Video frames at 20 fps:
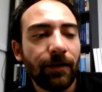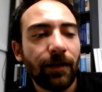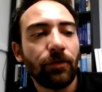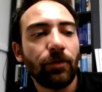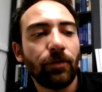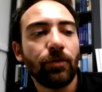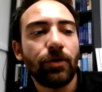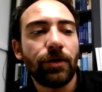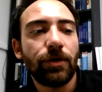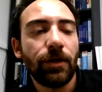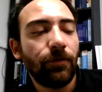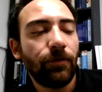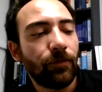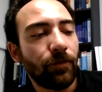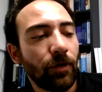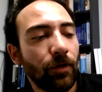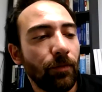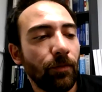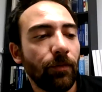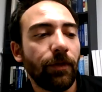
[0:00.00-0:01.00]
that you see
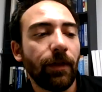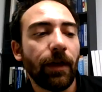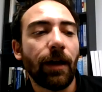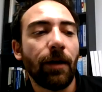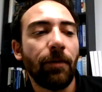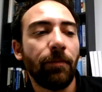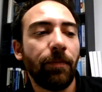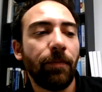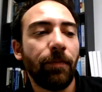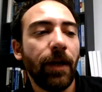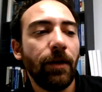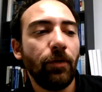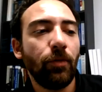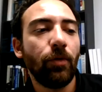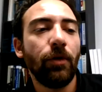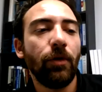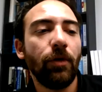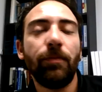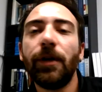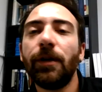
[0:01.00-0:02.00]
from the campaign
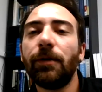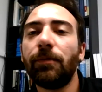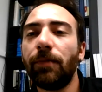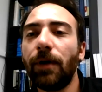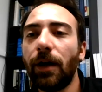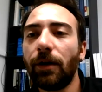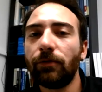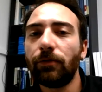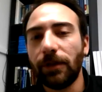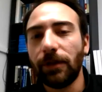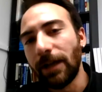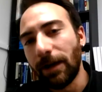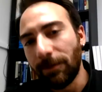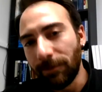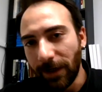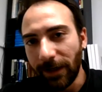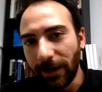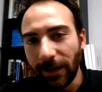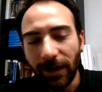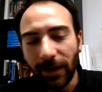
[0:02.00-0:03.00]
will be about in
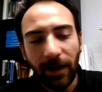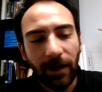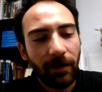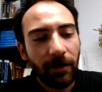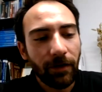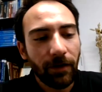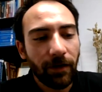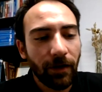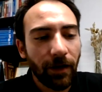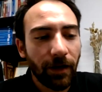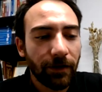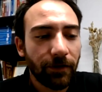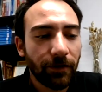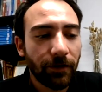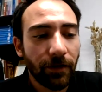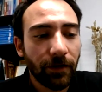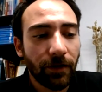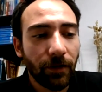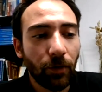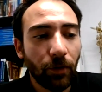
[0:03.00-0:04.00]
America that
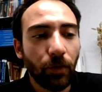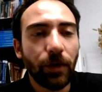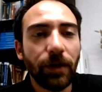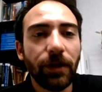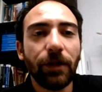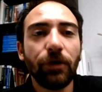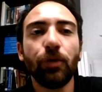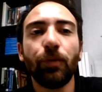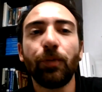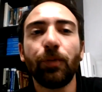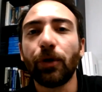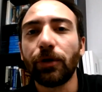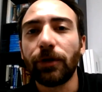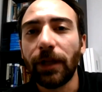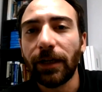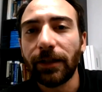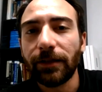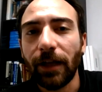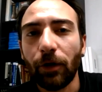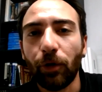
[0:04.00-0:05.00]
uh, we need to
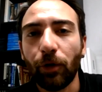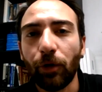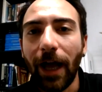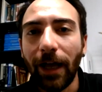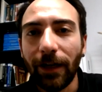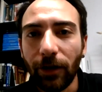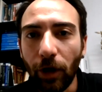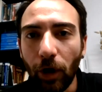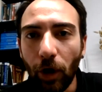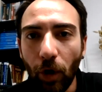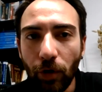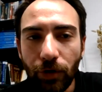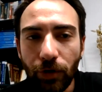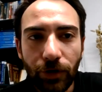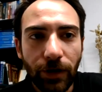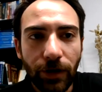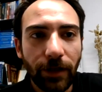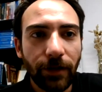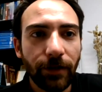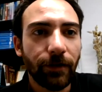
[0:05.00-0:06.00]
protect our gun
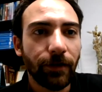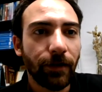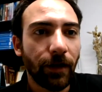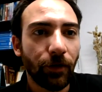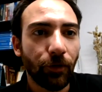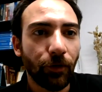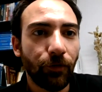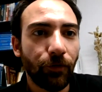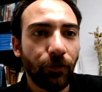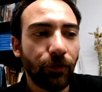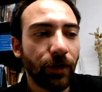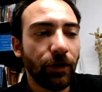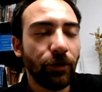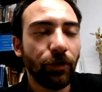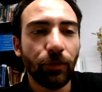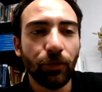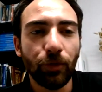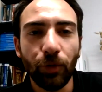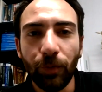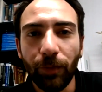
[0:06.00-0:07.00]
laws and our
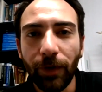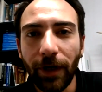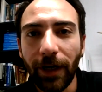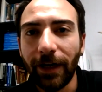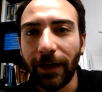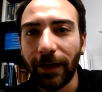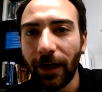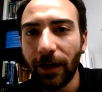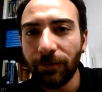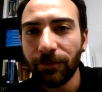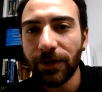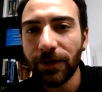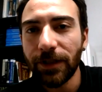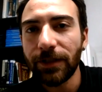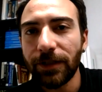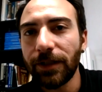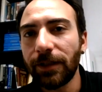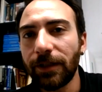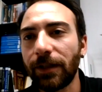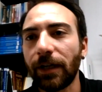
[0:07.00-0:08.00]
freedom to bear arms,
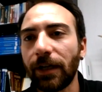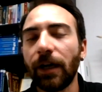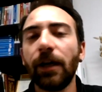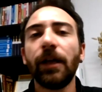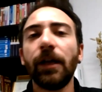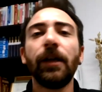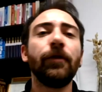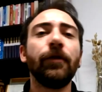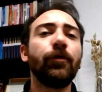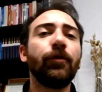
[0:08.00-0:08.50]
etc. Yes.